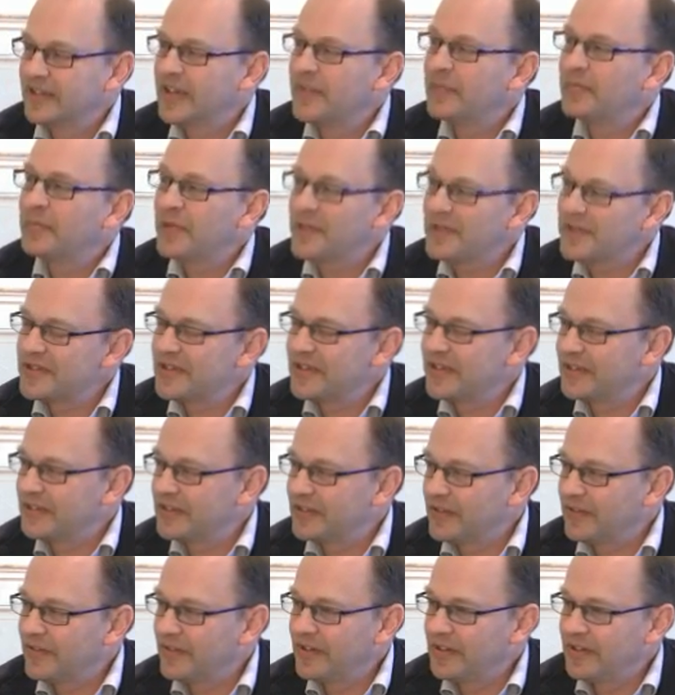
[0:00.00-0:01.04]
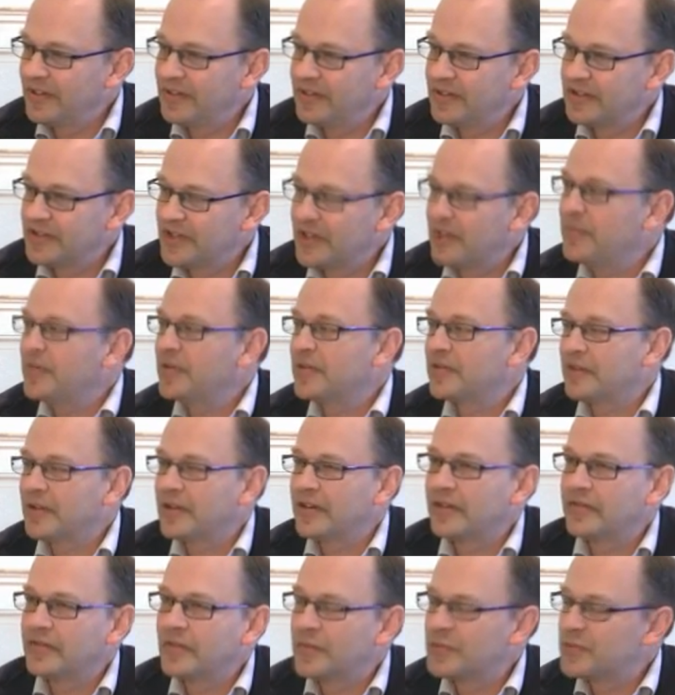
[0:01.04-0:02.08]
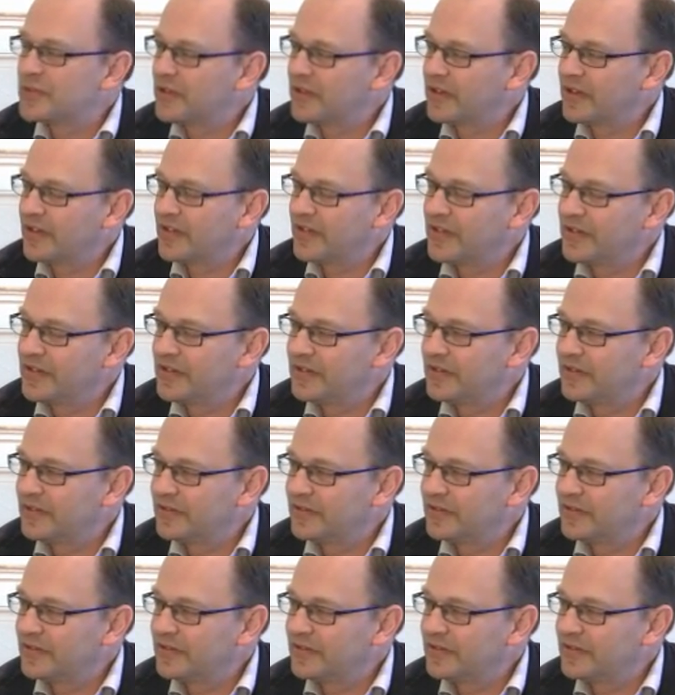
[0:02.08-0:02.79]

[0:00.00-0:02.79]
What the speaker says: I'm president of the chamber choir of Uppsala Cathedral.